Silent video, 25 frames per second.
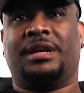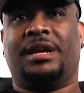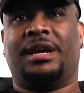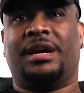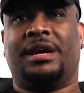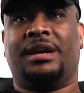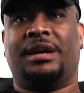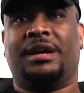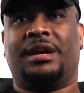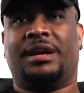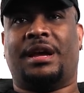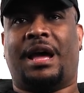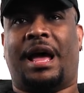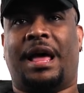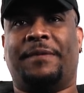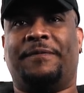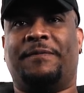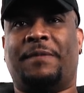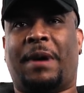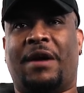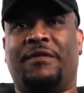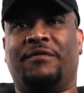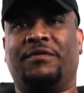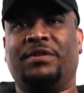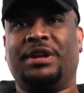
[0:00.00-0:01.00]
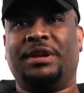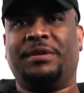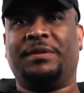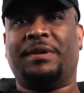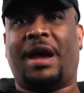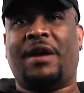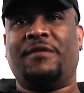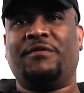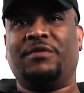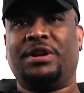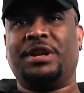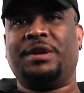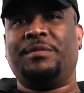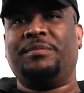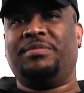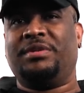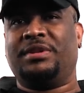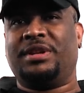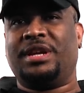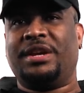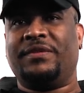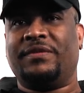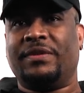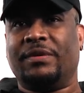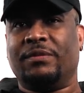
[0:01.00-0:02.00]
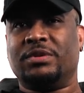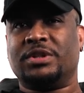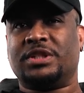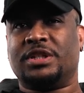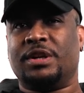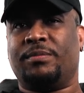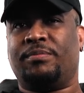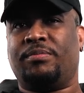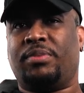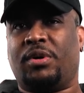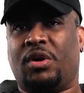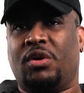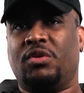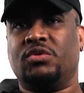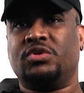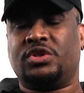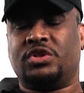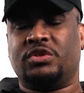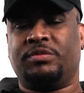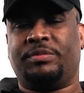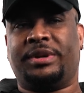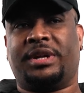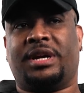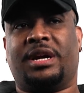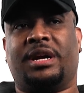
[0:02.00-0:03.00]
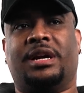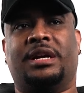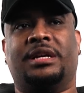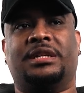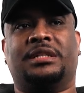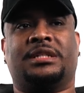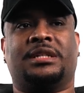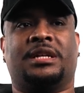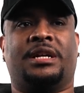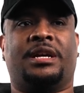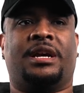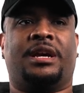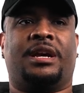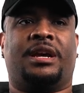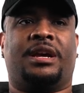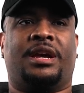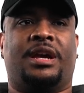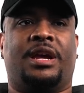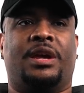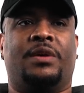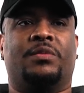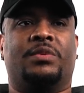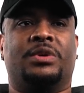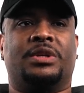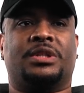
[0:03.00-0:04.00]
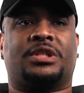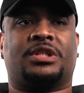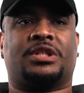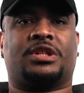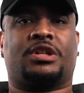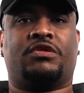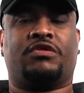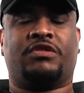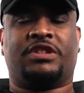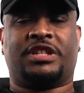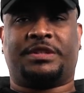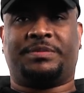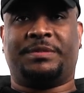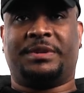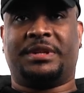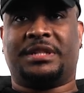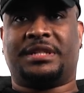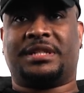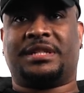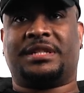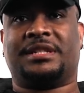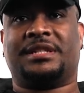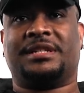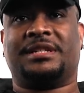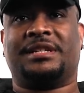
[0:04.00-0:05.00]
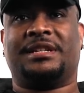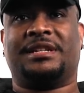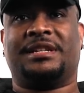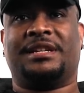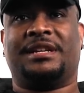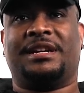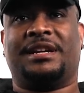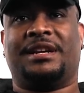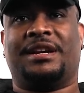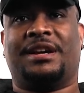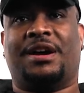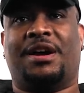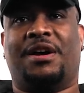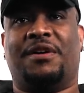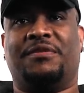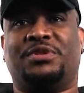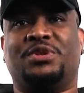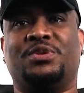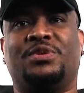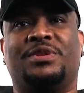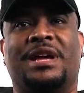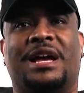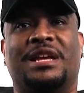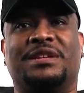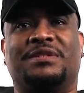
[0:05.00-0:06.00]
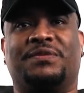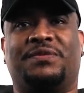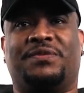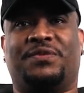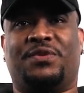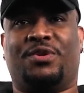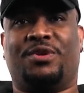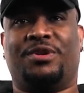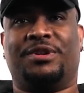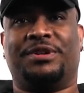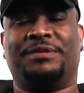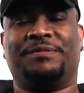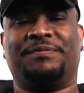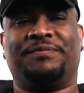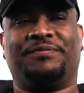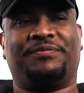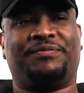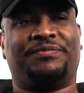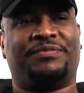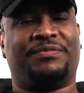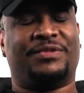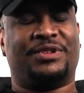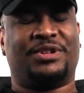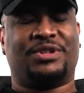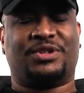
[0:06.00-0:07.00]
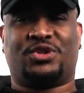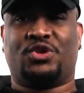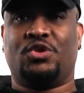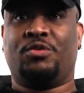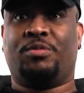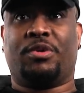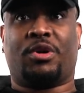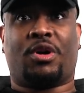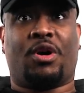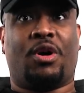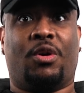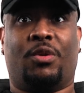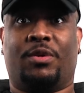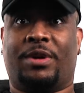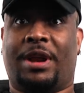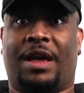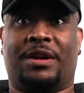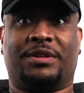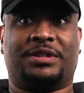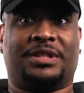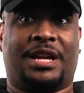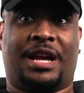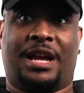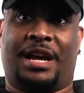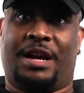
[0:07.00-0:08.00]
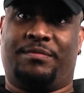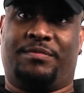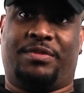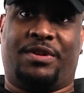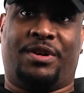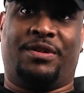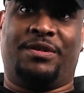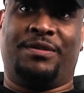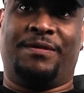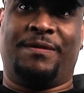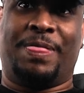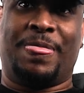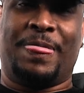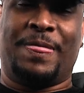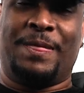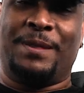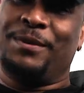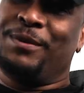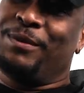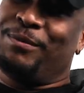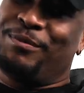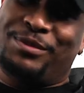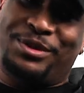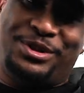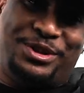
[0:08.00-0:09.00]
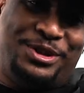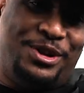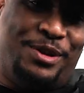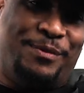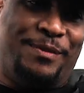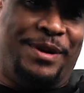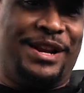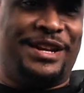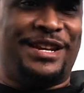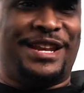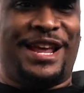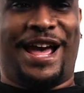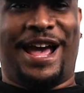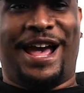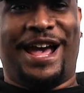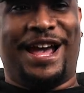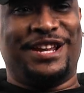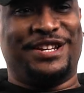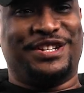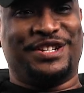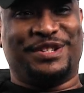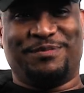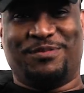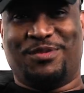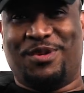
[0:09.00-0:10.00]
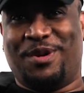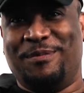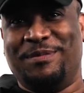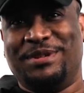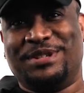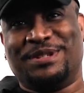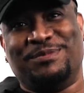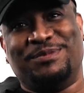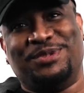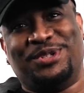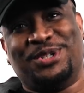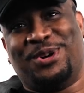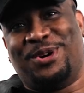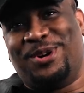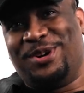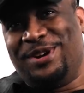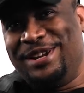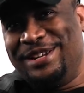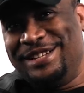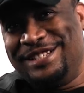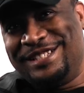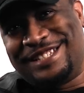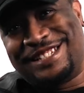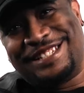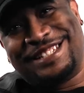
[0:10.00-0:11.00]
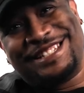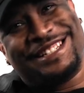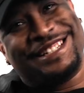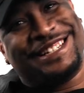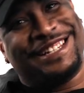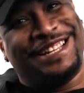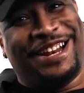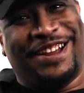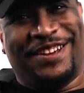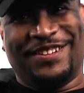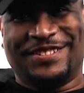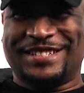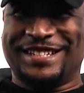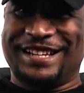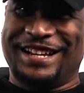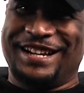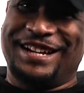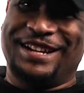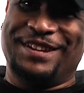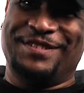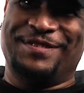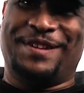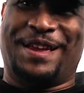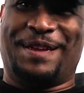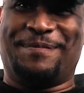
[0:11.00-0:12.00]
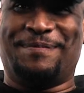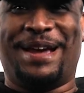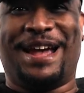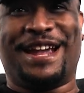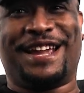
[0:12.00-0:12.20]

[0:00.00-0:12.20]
Yeah, I really believe it was supposed to, because it was Christmas of 2004. Super cold outside, bro. But you know, my dad had just bought me some Jordans. You know what I'm saying?